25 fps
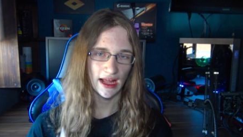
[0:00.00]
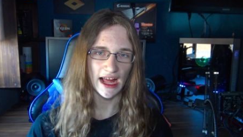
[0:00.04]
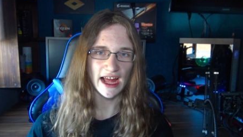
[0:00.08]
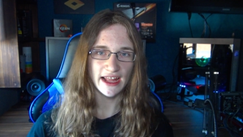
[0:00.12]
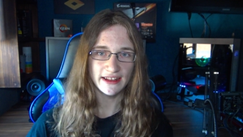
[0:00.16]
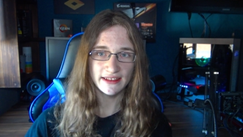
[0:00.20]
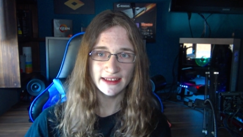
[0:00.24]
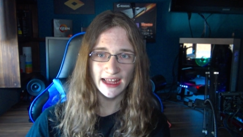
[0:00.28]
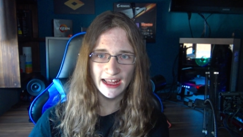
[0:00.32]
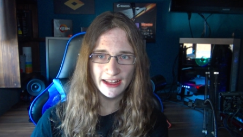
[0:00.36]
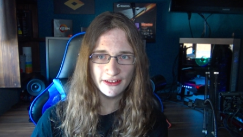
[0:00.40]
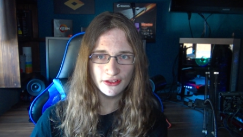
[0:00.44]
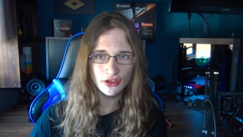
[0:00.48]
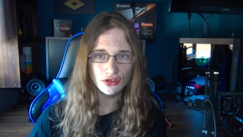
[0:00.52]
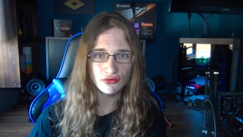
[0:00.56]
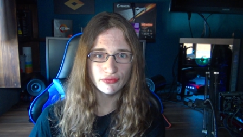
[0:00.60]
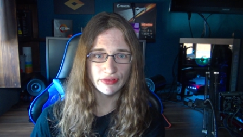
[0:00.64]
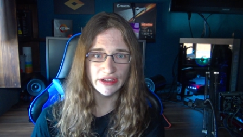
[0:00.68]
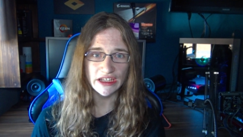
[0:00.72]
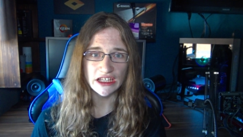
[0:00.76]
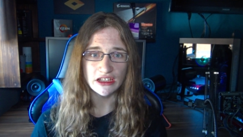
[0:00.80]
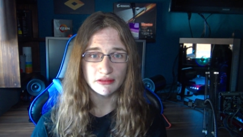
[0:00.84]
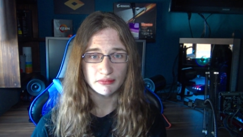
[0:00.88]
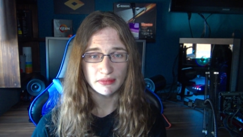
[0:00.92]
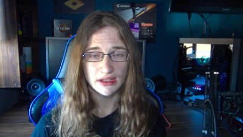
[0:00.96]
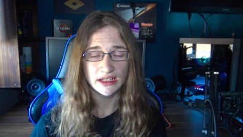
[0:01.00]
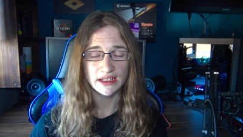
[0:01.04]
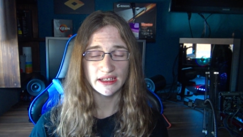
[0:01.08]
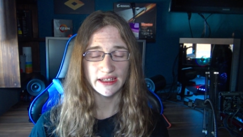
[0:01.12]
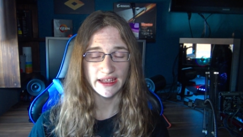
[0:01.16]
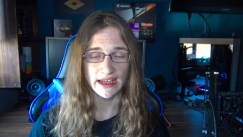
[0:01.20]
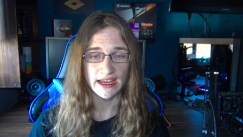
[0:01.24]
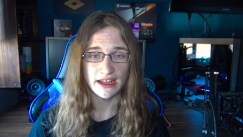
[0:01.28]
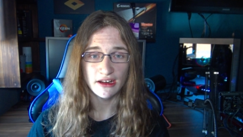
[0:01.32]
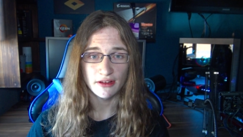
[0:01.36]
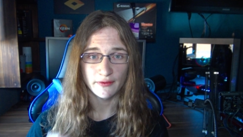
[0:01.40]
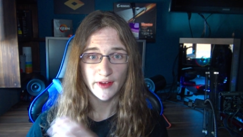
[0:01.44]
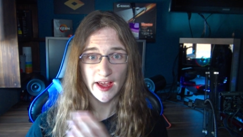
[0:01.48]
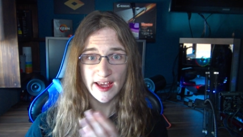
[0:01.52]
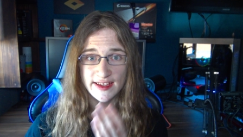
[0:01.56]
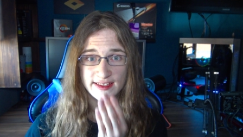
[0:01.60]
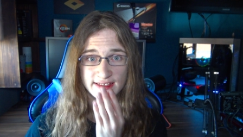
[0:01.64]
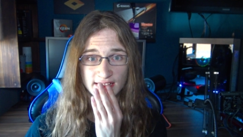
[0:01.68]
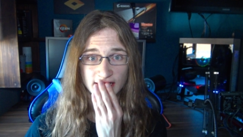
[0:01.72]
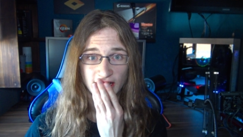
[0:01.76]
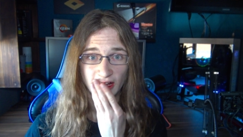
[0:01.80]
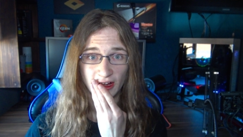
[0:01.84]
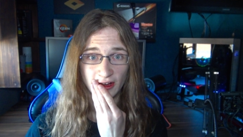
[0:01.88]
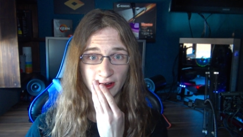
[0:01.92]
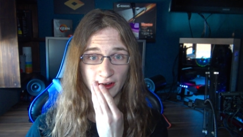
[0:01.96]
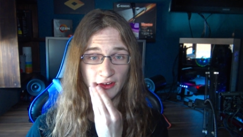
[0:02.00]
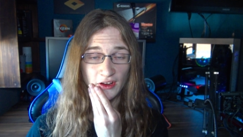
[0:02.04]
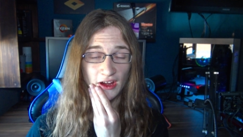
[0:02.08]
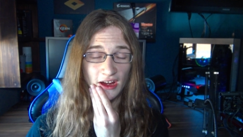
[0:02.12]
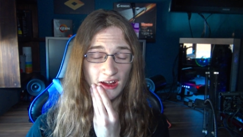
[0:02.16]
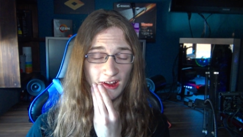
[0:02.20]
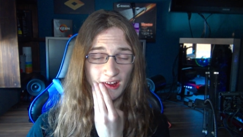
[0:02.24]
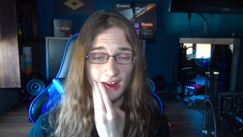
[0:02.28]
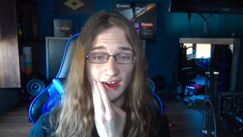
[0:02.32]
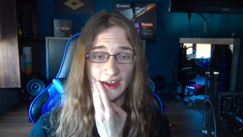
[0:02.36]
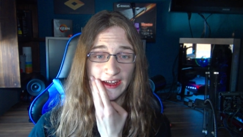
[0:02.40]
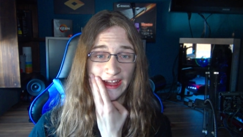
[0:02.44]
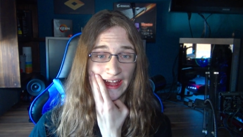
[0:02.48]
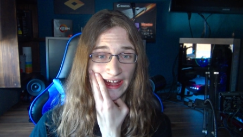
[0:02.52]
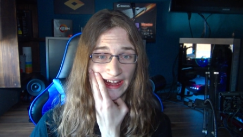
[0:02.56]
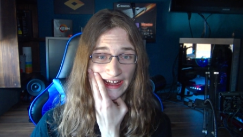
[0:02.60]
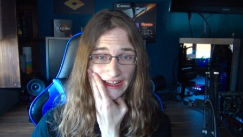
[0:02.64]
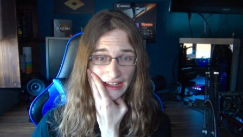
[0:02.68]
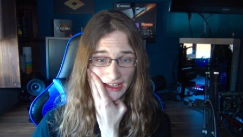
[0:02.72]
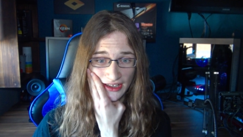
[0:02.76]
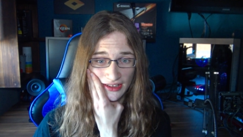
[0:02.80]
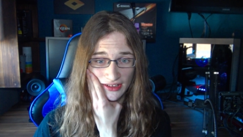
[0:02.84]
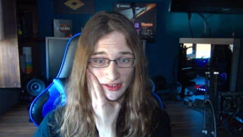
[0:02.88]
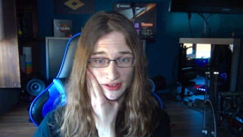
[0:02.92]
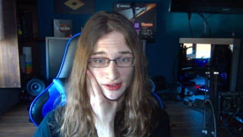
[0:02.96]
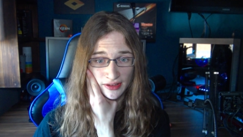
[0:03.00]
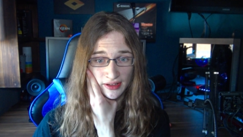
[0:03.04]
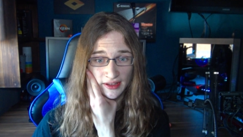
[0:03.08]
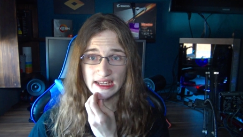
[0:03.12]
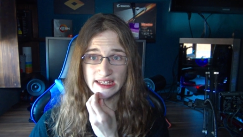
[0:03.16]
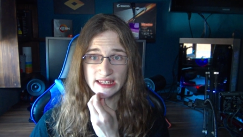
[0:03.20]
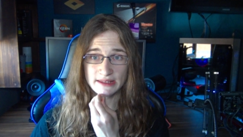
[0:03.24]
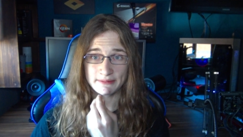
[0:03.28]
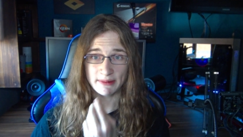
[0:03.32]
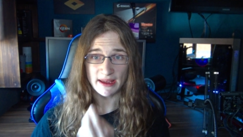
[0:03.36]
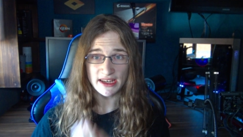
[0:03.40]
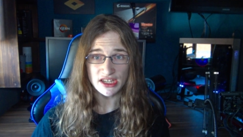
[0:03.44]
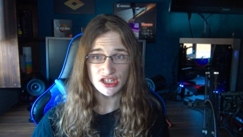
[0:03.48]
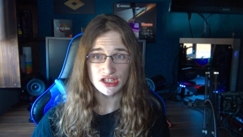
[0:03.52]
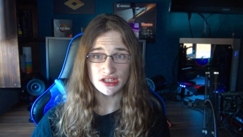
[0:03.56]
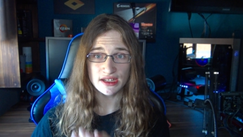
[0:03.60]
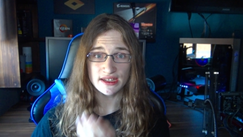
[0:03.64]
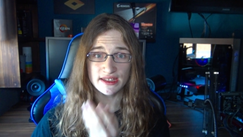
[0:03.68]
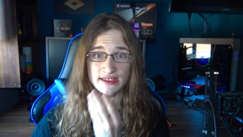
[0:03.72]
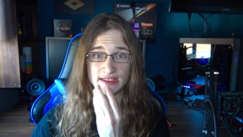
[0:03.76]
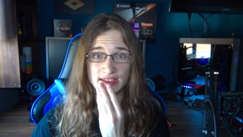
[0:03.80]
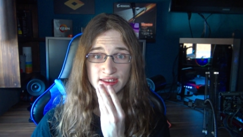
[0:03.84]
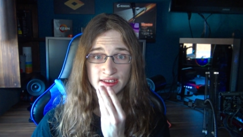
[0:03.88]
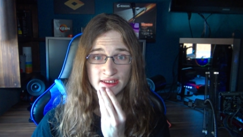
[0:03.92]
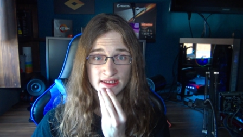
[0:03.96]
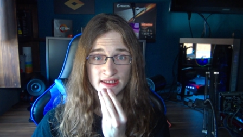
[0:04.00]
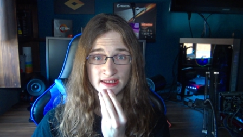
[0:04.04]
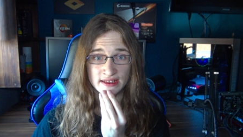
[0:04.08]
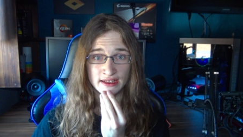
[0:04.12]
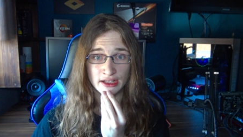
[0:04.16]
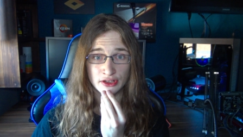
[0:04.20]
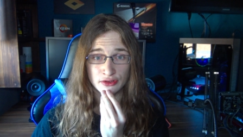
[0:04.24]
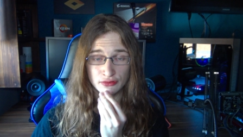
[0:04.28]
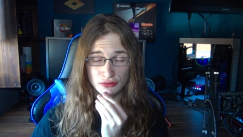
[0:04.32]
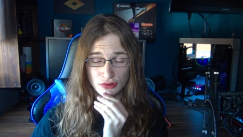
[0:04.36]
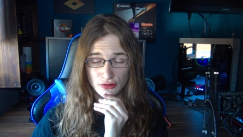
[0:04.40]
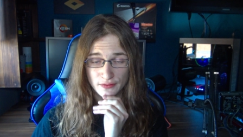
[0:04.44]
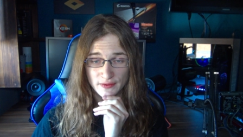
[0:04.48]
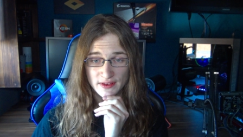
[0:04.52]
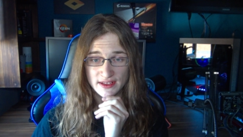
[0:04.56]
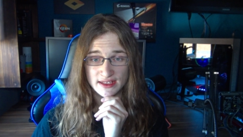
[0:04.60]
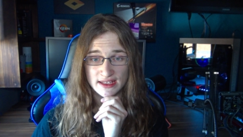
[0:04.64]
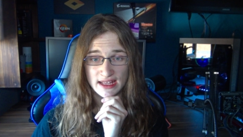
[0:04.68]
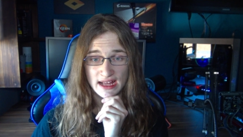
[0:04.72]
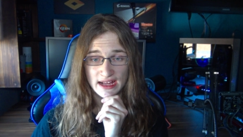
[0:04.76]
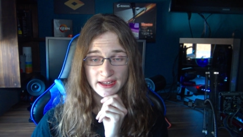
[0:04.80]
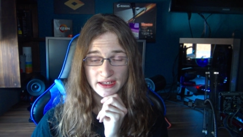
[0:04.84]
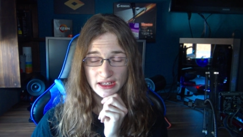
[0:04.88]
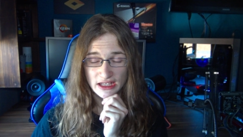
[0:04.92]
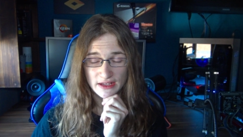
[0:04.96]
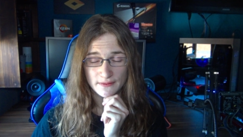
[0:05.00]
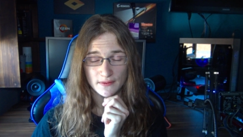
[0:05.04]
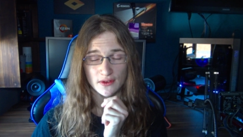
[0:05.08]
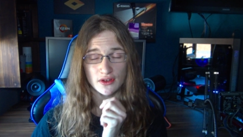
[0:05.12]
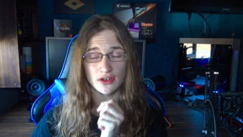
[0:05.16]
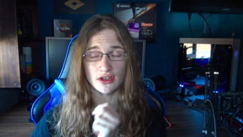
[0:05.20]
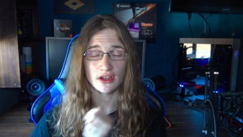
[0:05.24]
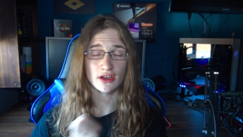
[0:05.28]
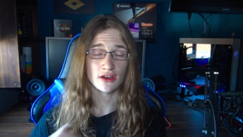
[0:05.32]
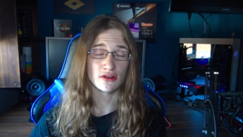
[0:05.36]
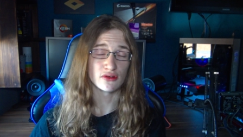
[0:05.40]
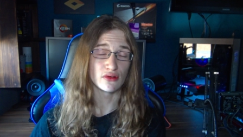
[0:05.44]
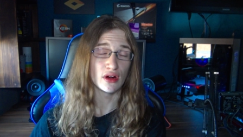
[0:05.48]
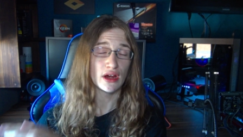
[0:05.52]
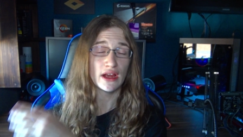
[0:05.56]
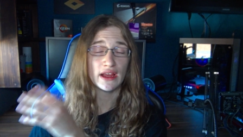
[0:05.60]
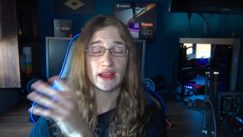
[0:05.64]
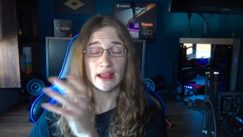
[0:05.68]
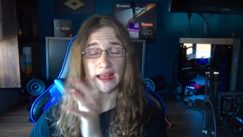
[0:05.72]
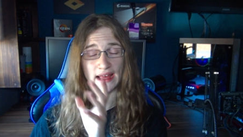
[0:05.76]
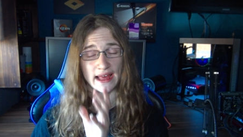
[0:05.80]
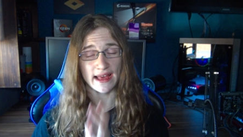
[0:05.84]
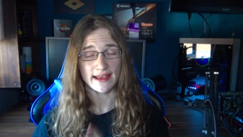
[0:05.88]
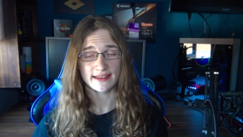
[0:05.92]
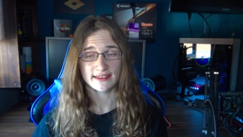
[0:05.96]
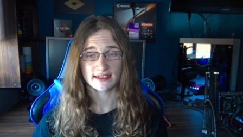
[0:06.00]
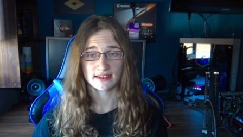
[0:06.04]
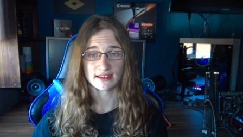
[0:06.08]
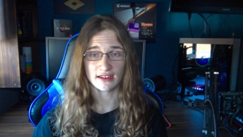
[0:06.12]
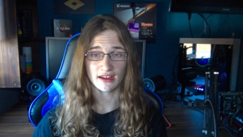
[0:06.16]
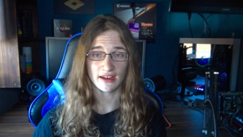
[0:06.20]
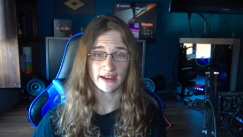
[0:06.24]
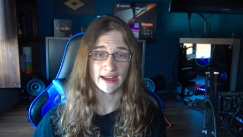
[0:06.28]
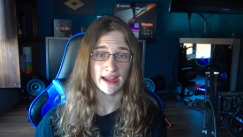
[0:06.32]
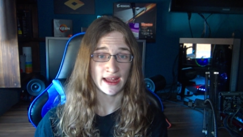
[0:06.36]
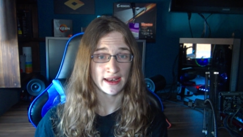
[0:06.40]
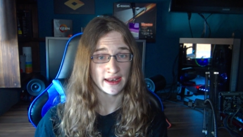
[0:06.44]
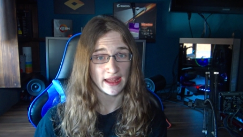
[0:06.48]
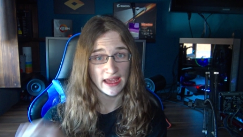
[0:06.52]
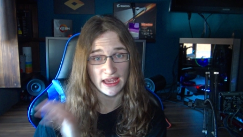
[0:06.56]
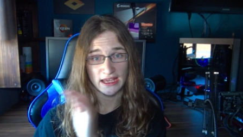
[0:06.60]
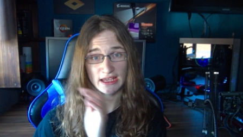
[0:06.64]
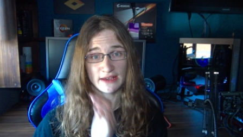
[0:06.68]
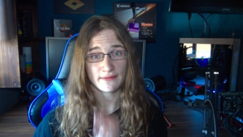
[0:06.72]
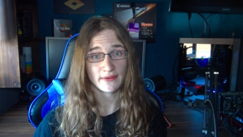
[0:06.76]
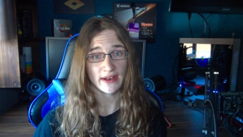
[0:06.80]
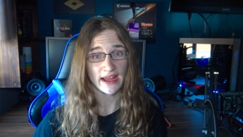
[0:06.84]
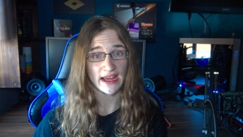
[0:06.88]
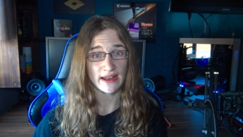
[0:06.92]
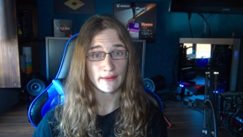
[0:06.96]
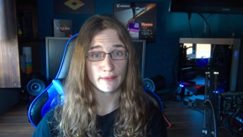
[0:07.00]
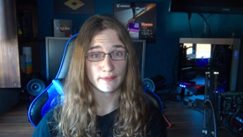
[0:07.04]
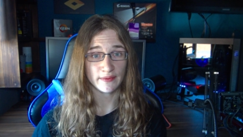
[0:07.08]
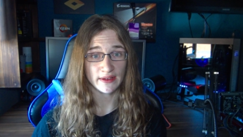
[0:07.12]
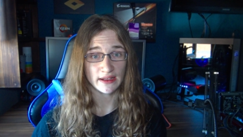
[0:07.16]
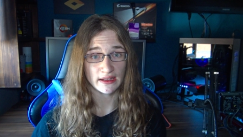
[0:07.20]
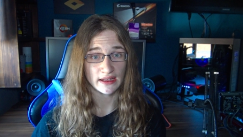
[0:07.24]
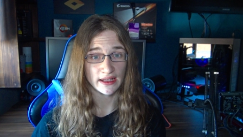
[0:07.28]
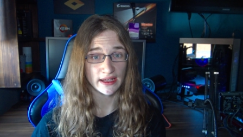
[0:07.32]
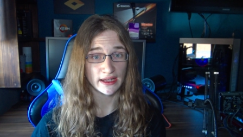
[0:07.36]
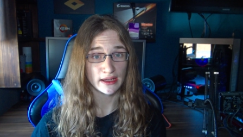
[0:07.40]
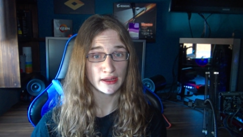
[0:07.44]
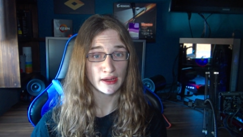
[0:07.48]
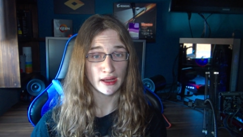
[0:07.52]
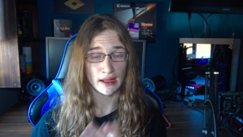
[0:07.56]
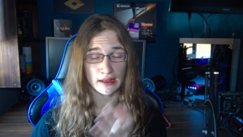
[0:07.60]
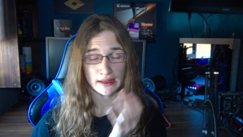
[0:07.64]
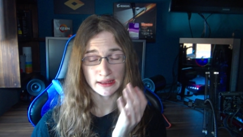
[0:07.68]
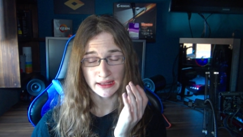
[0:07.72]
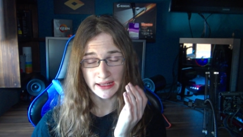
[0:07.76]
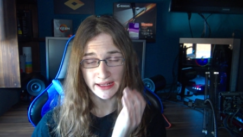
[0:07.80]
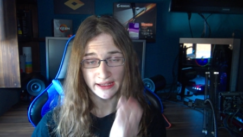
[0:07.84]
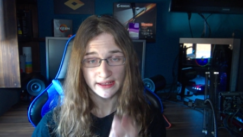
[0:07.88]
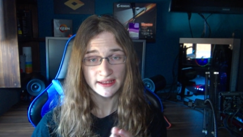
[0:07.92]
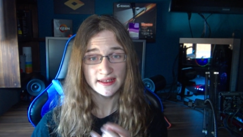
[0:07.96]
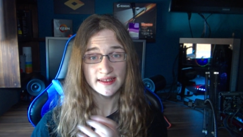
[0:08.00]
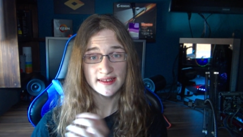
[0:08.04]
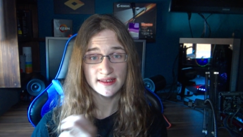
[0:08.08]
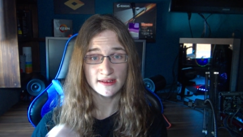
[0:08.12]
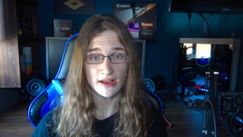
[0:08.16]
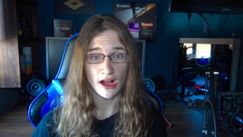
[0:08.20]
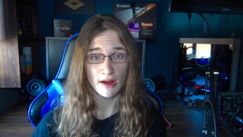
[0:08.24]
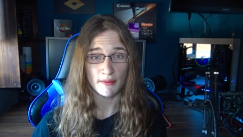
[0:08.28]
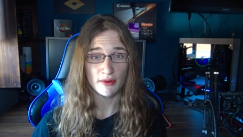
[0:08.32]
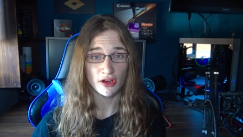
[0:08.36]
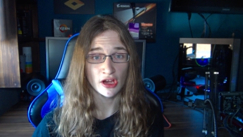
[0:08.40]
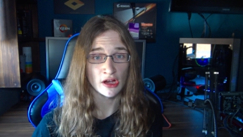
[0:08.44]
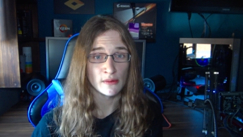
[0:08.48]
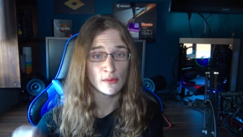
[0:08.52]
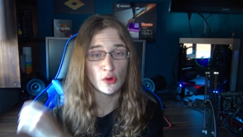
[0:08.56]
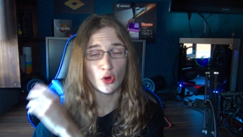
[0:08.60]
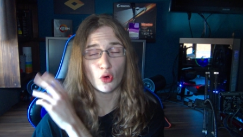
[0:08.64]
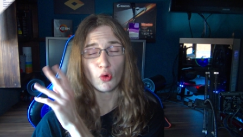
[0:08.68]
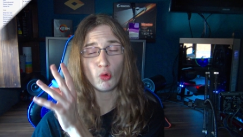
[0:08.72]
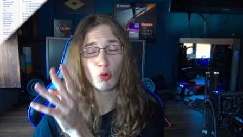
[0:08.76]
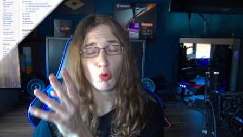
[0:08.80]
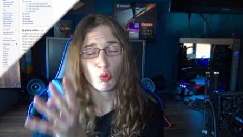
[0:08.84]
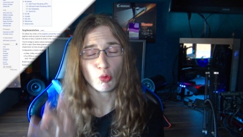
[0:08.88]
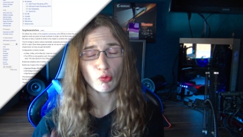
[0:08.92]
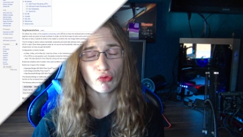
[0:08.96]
And that could really mean the end of SLI on the high end, especially since the truth is that even though SLI and even NVLink links are becoming